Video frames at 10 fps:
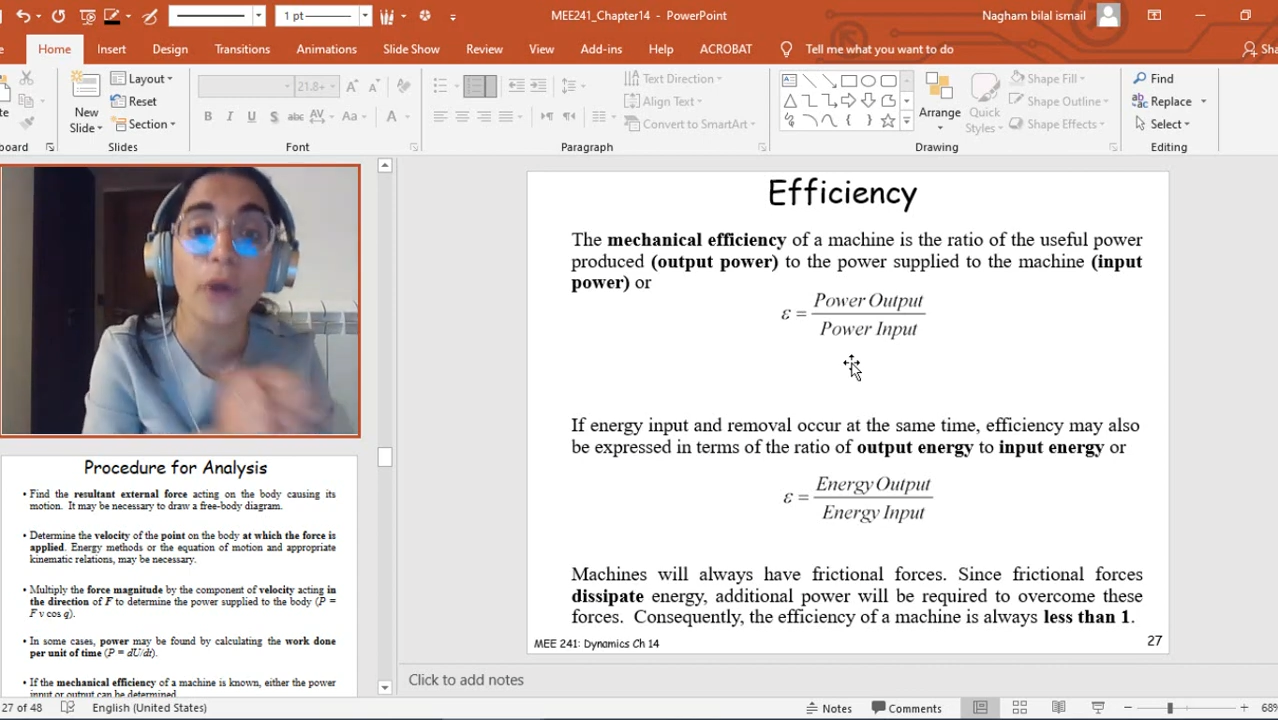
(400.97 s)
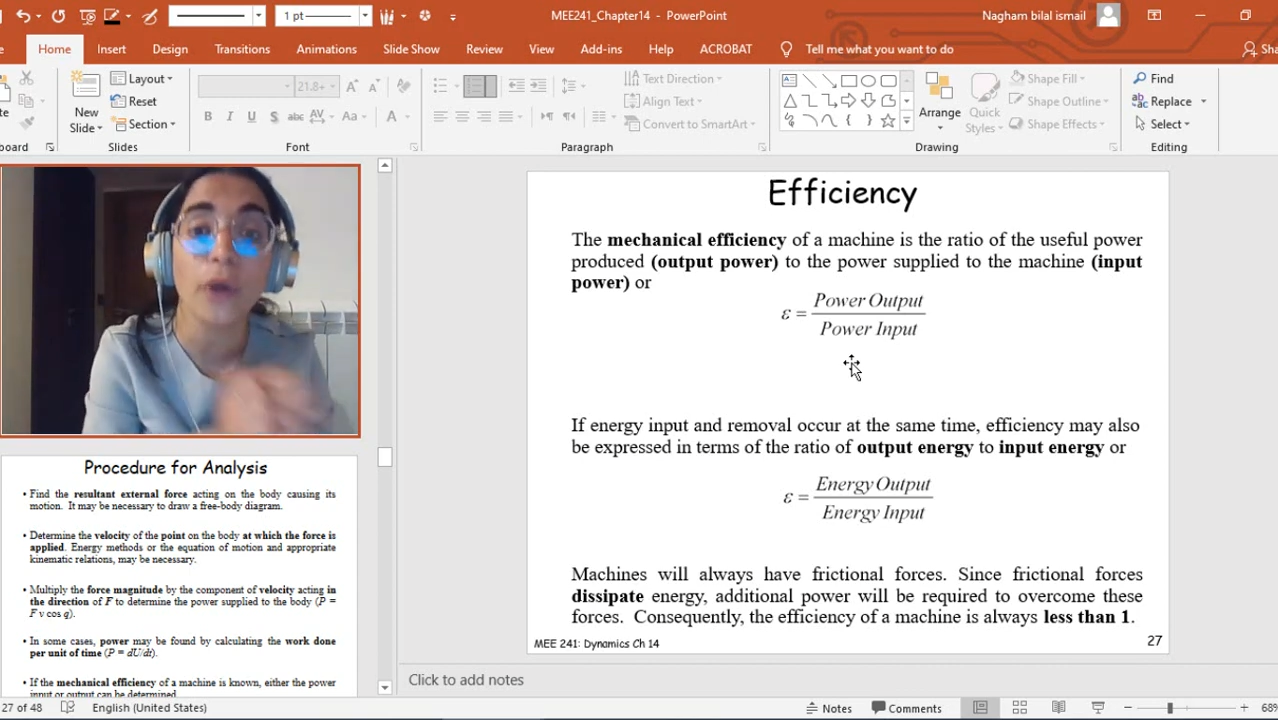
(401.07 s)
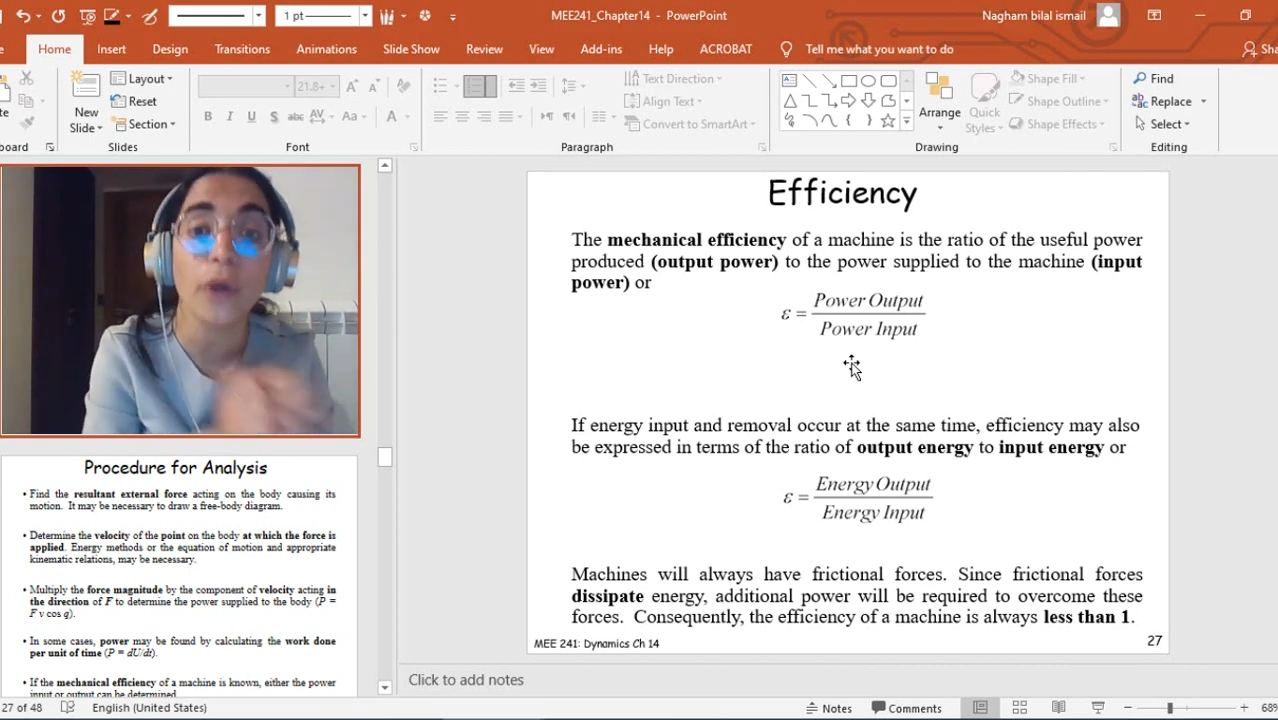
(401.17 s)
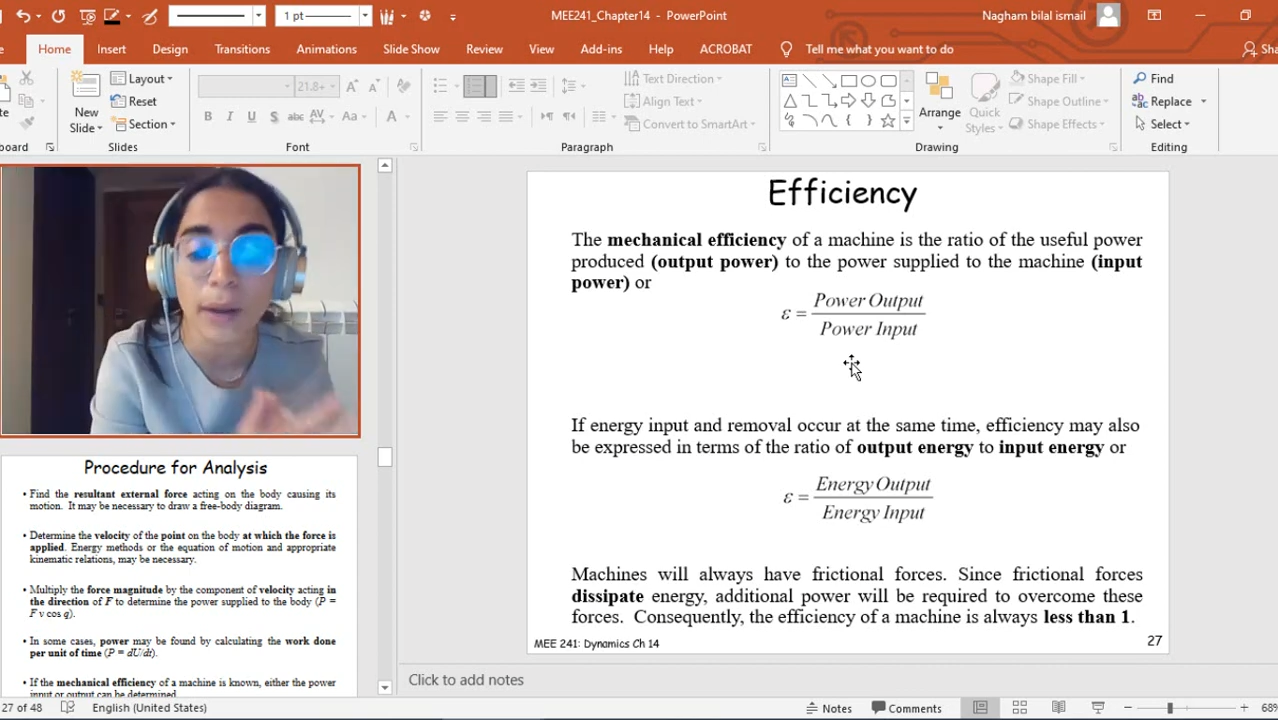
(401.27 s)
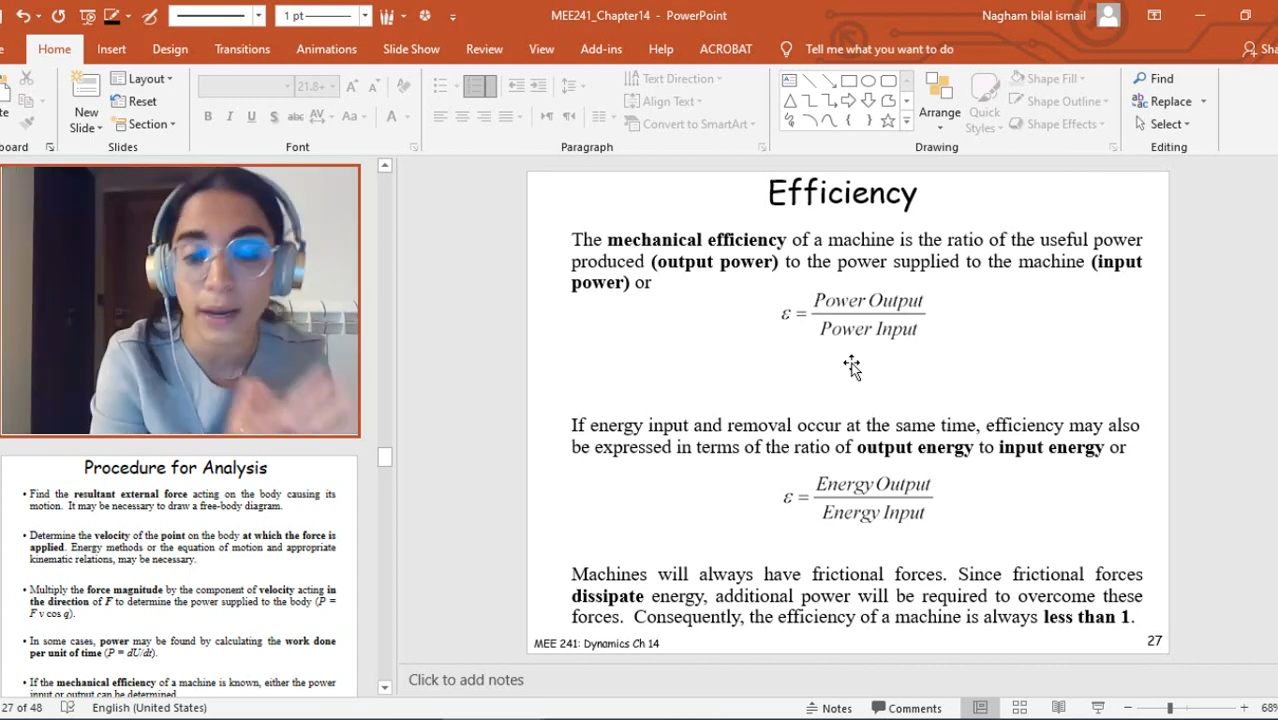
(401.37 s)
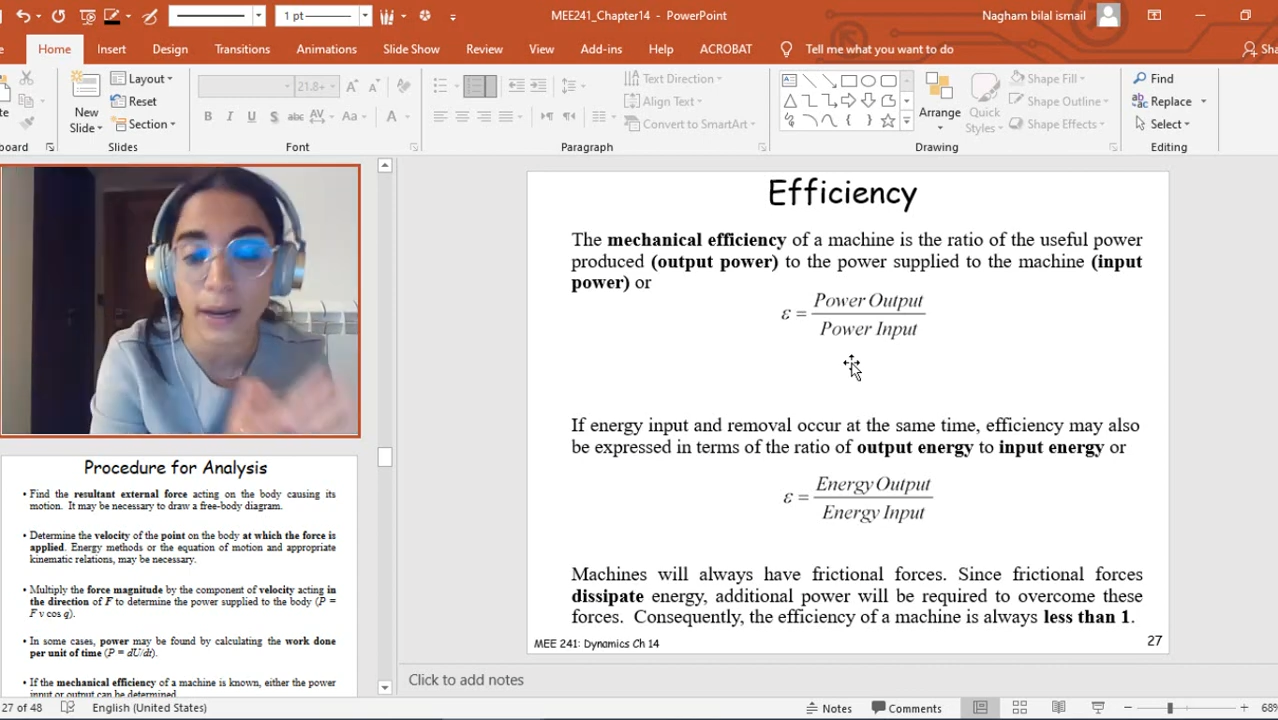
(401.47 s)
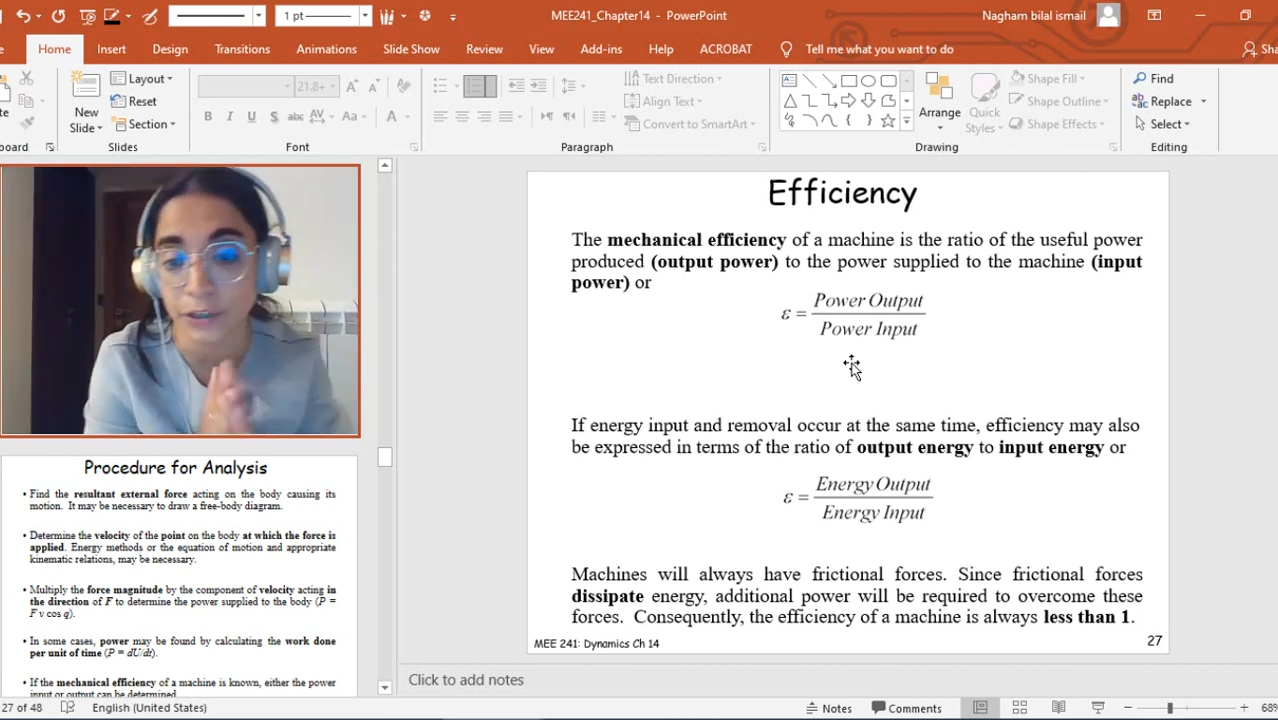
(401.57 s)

thermal